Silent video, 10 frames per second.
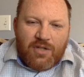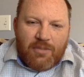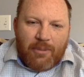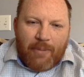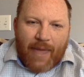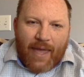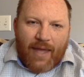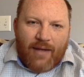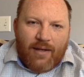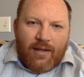to be
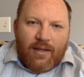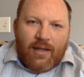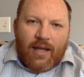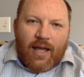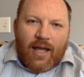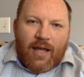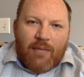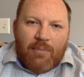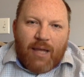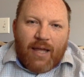bad,
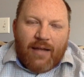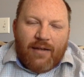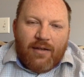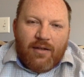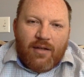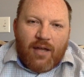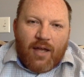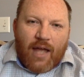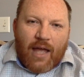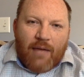but
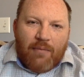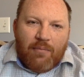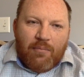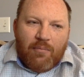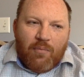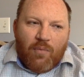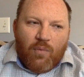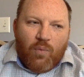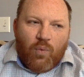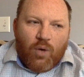
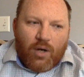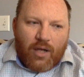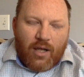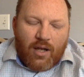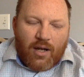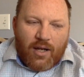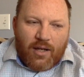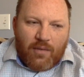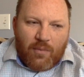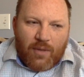working on
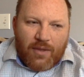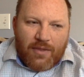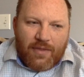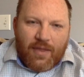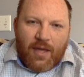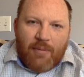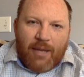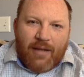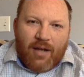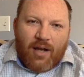it with
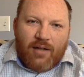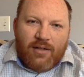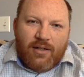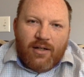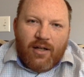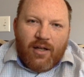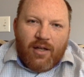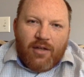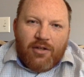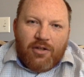my doctor,
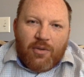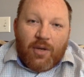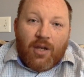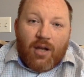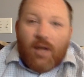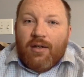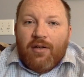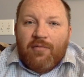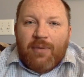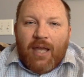doing
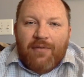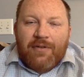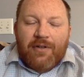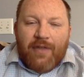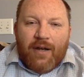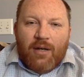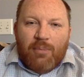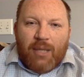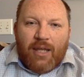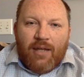cognitive behavioral
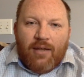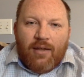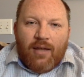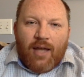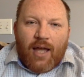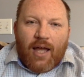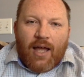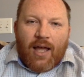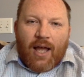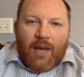therapy,
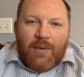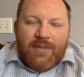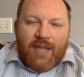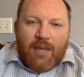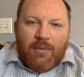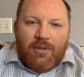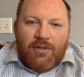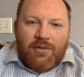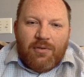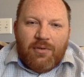I was able
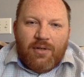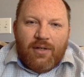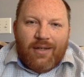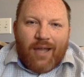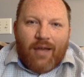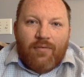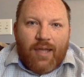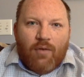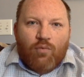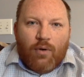to kind of
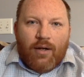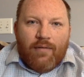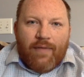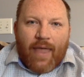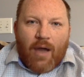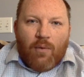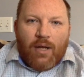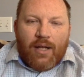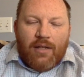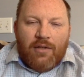get rid of that
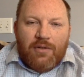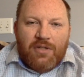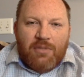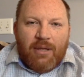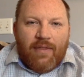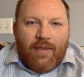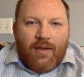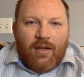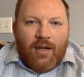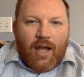one. It used to be
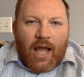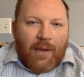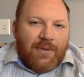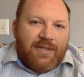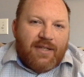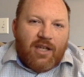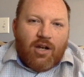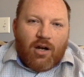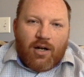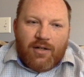that I would see
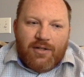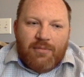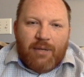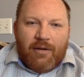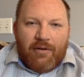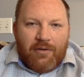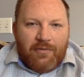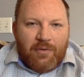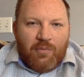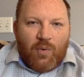cars in my
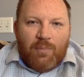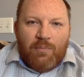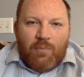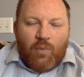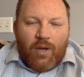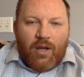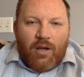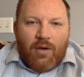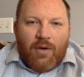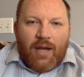review
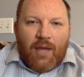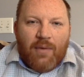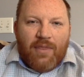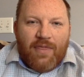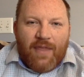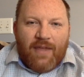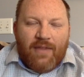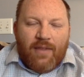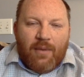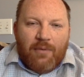window and I would think
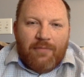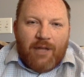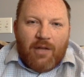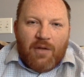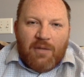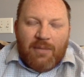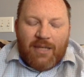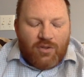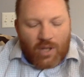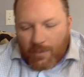that they were following
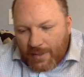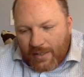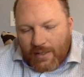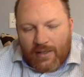me, so I would